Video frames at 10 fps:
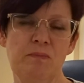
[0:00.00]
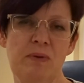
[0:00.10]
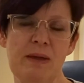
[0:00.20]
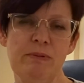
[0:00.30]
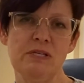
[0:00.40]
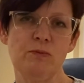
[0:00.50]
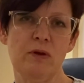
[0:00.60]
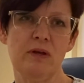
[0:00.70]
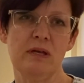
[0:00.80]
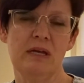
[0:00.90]
Babies
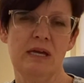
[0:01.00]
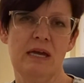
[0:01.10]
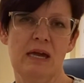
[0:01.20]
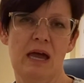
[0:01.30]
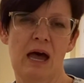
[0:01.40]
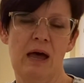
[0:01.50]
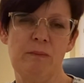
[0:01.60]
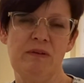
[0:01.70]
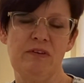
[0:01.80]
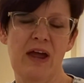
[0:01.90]
will, if they're